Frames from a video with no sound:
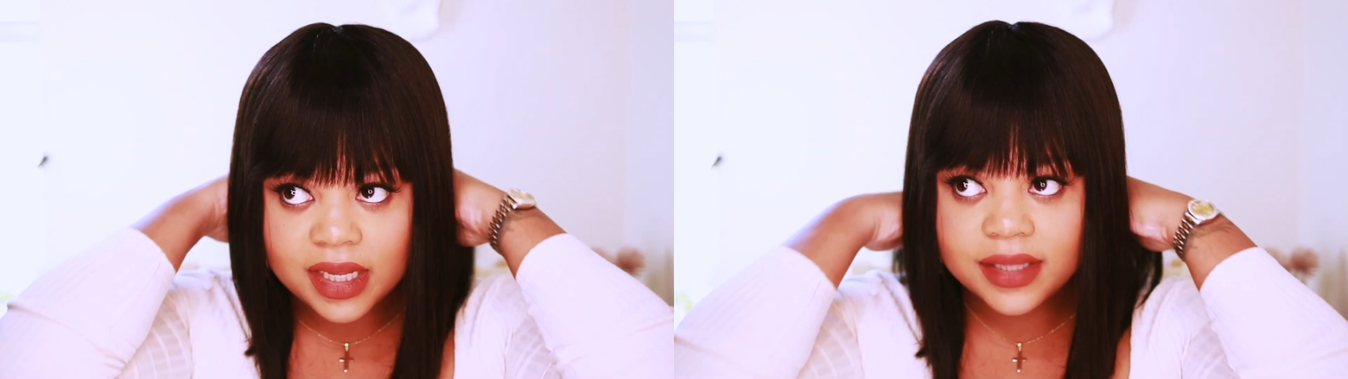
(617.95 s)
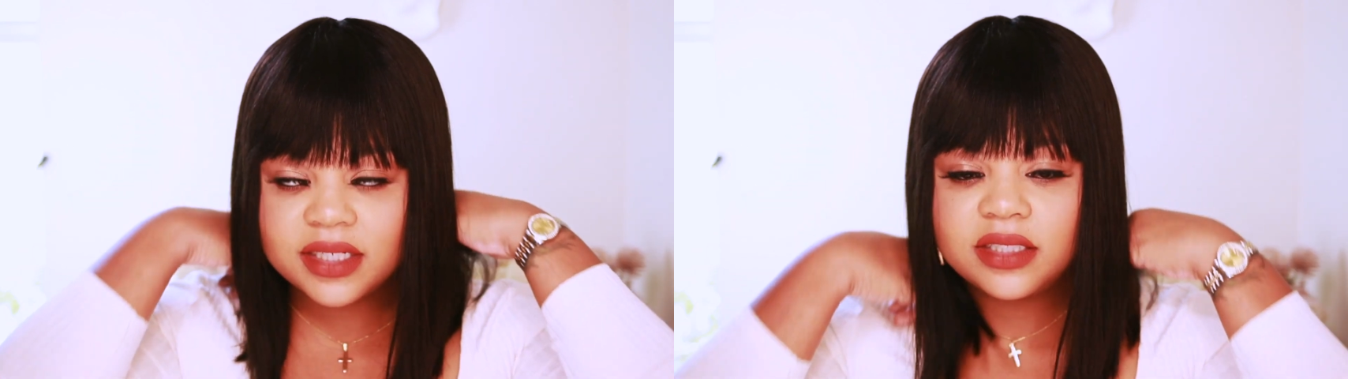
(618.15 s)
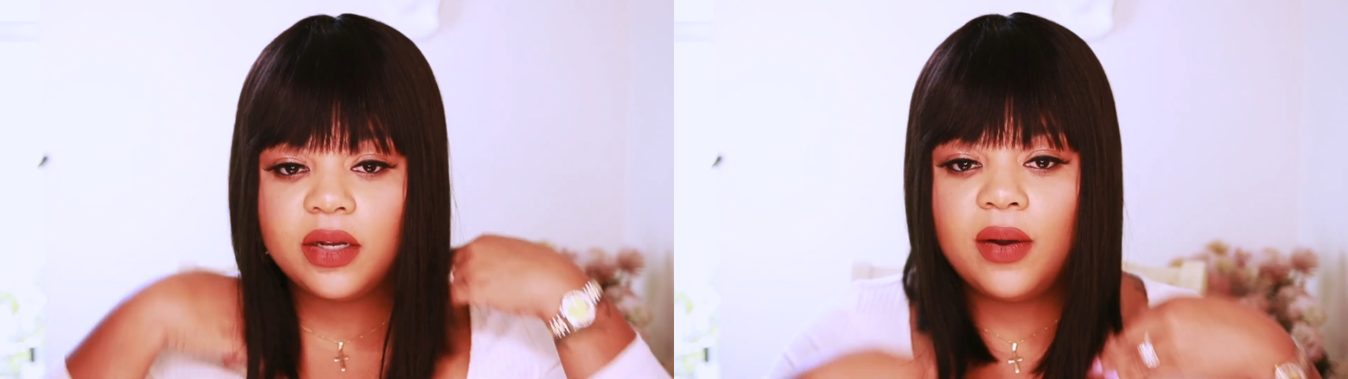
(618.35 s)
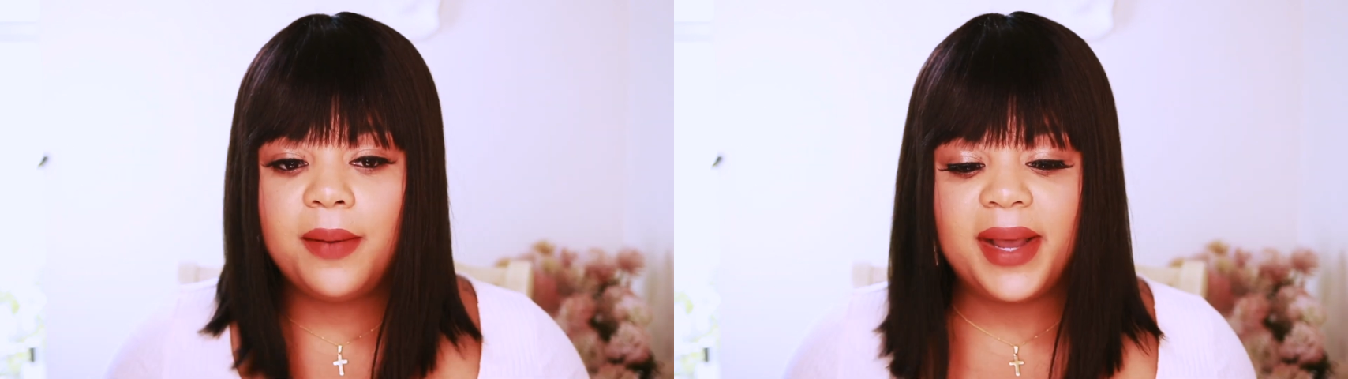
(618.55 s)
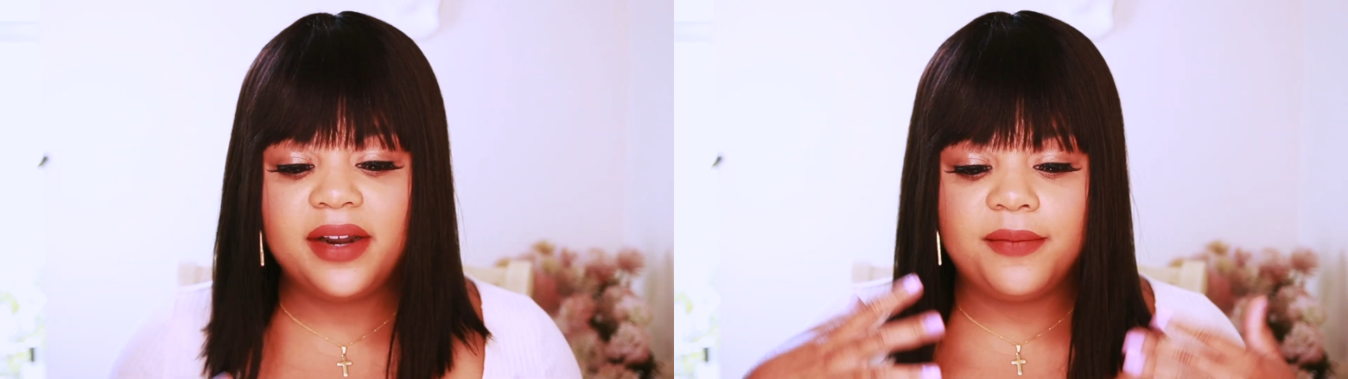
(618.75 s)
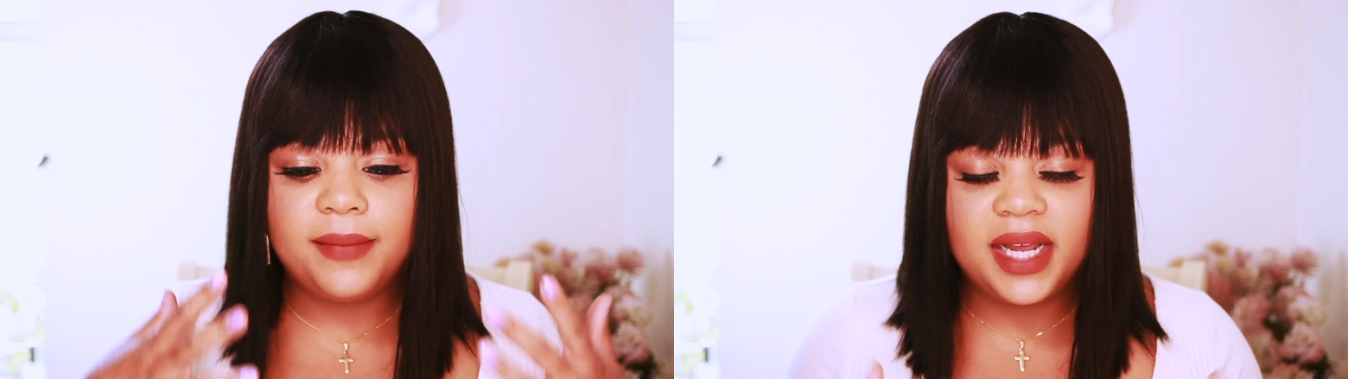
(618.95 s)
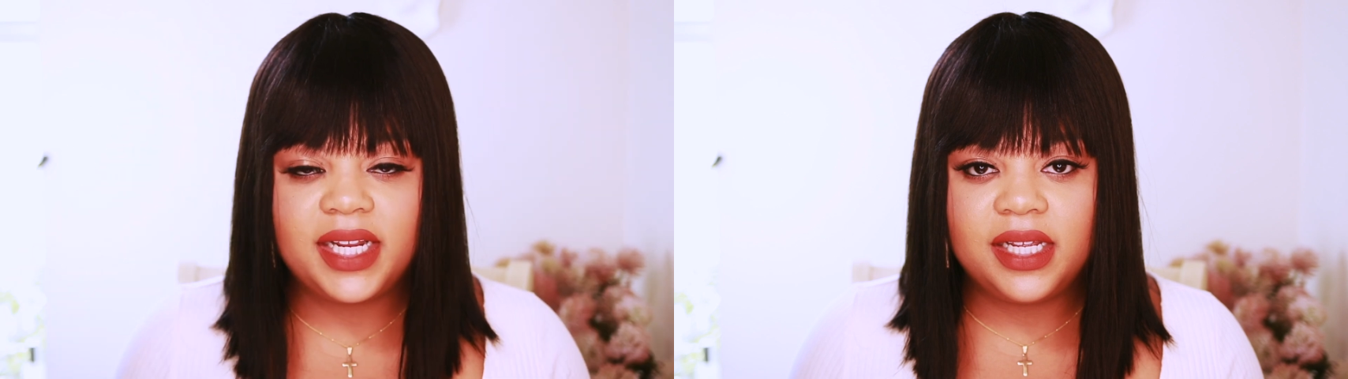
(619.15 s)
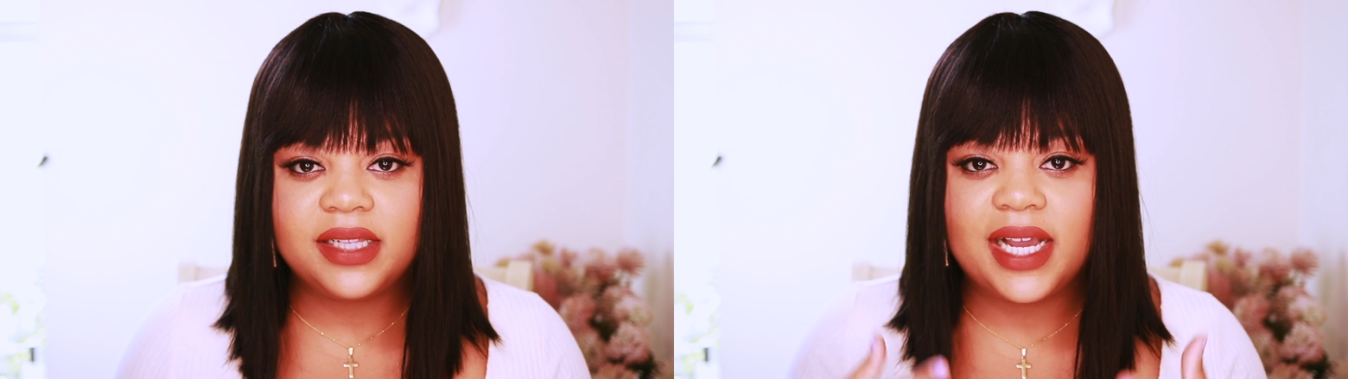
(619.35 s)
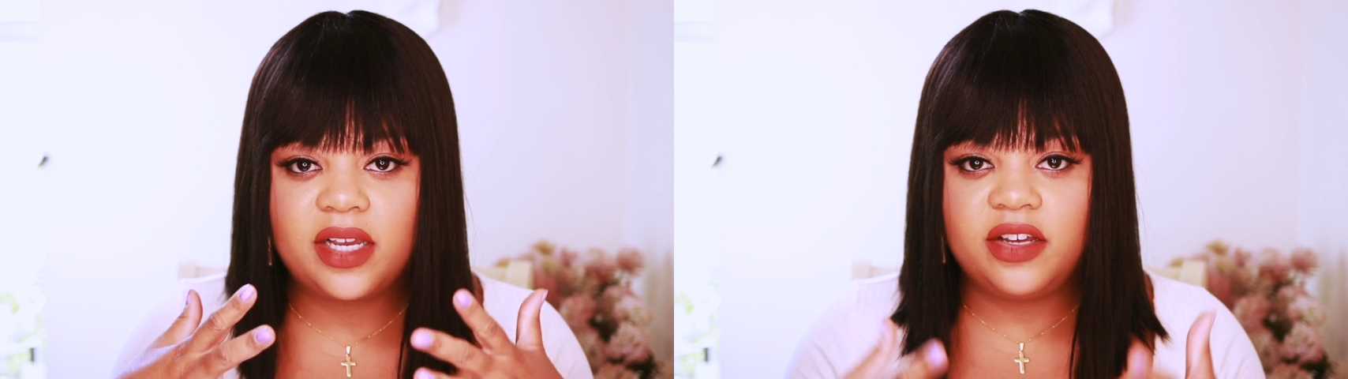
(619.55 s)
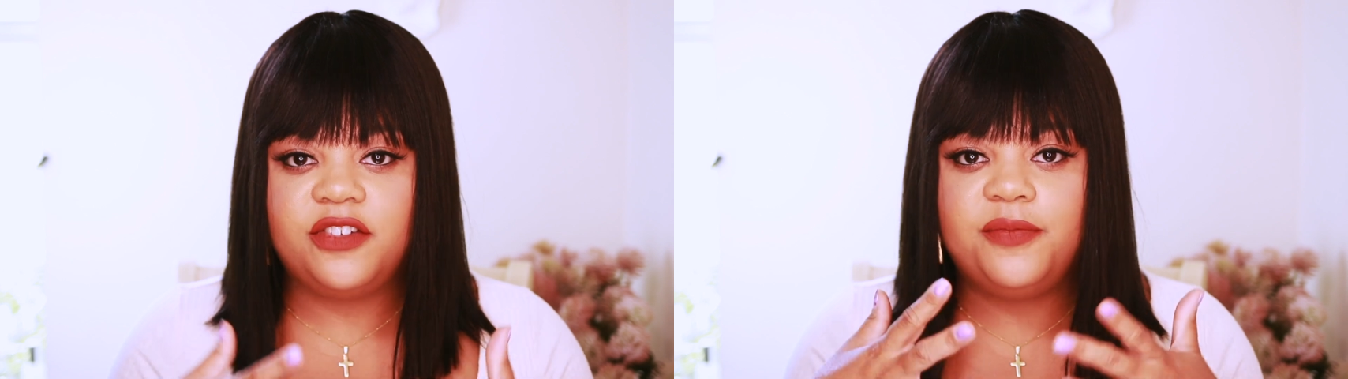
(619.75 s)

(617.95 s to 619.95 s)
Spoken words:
there's no amount of money that could have